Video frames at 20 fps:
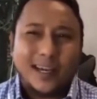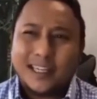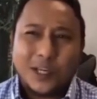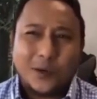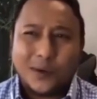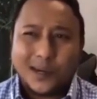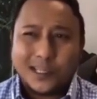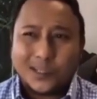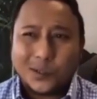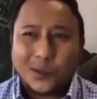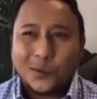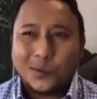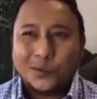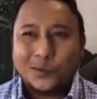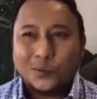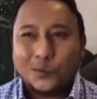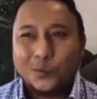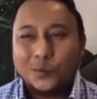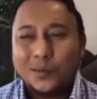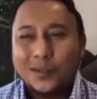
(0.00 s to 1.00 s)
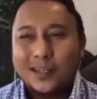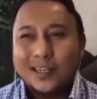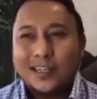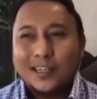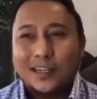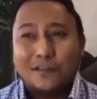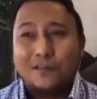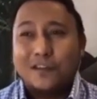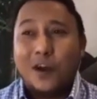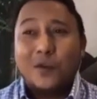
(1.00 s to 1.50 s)
idea why it's called Zoom.
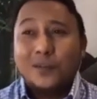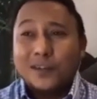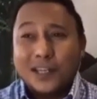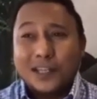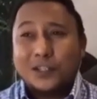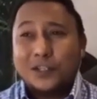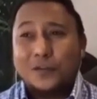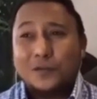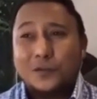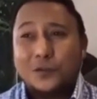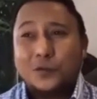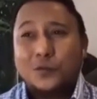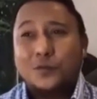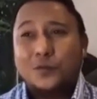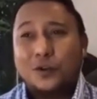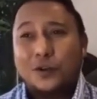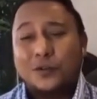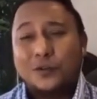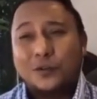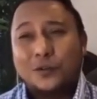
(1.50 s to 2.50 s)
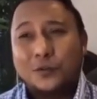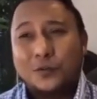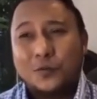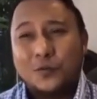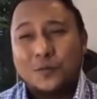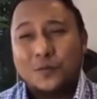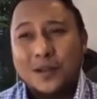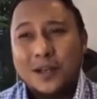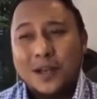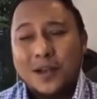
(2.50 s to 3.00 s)
The founders of Zoom called
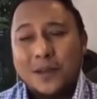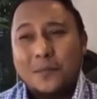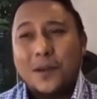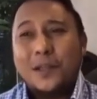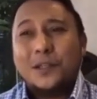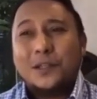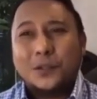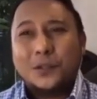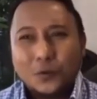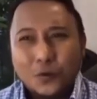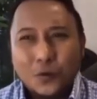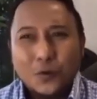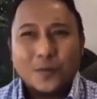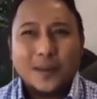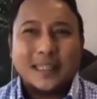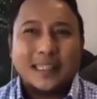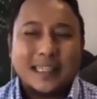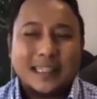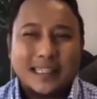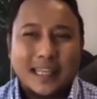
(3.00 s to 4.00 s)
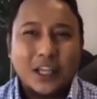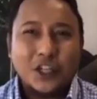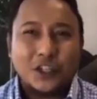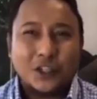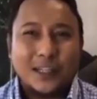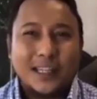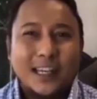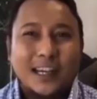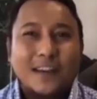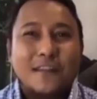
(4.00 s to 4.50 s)
Zoom. But Zoom is
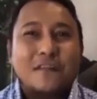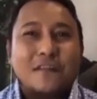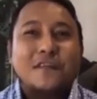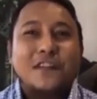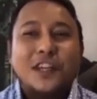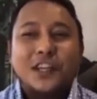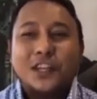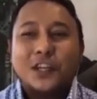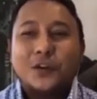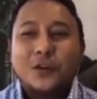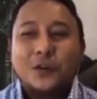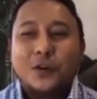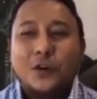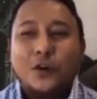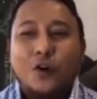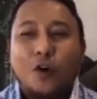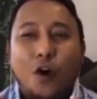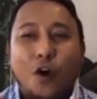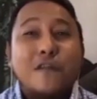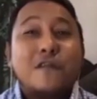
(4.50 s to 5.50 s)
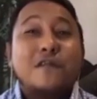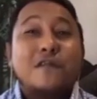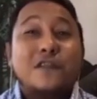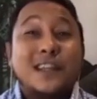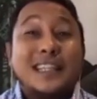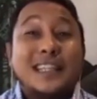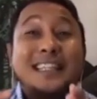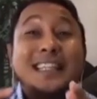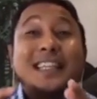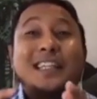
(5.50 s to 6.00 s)
essentially a video
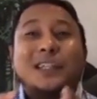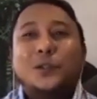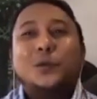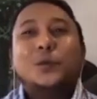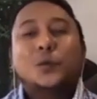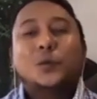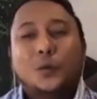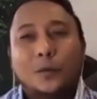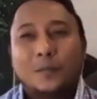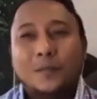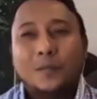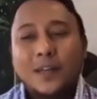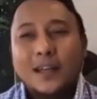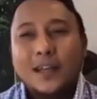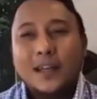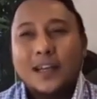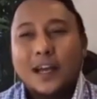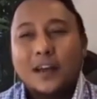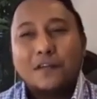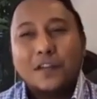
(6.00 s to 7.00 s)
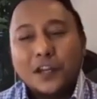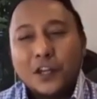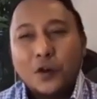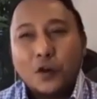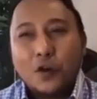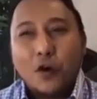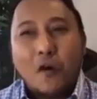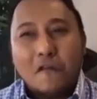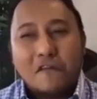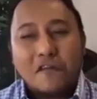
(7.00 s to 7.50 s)
conferencing tool. A video
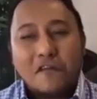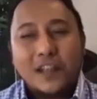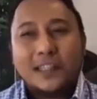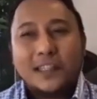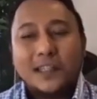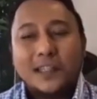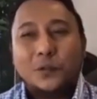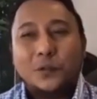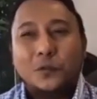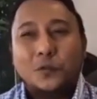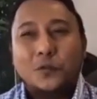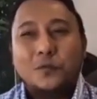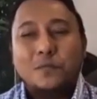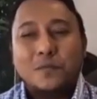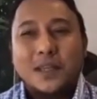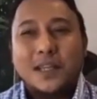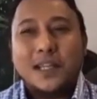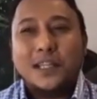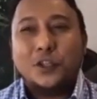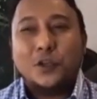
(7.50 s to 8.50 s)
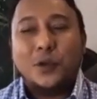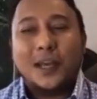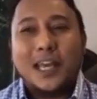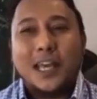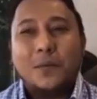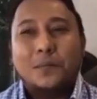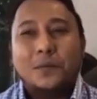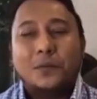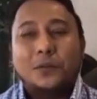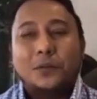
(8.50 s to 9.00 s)
conferencing tool means you're
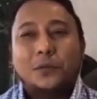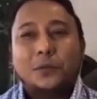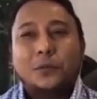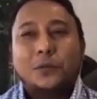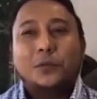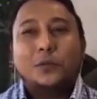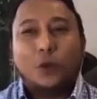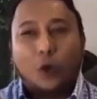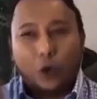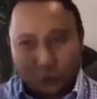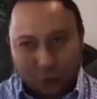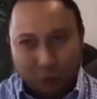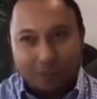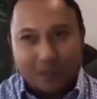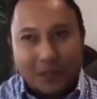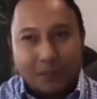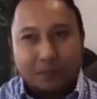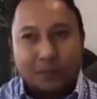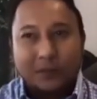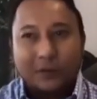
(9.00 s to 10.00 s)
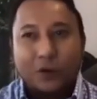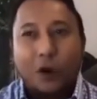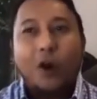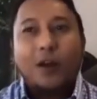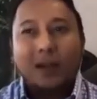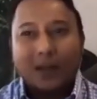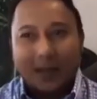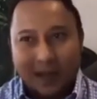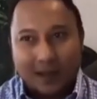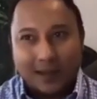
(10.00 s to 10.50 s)
able to talk to people
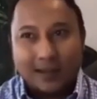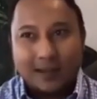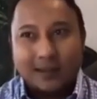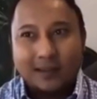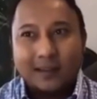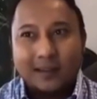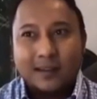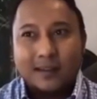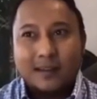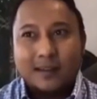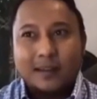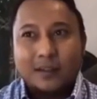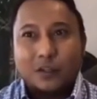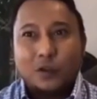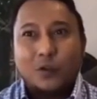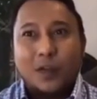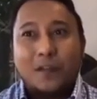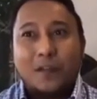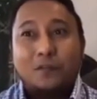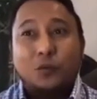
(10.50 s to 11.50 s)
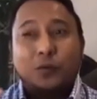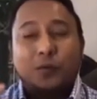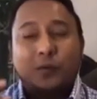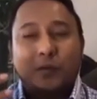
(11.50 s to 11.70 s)
online. You'll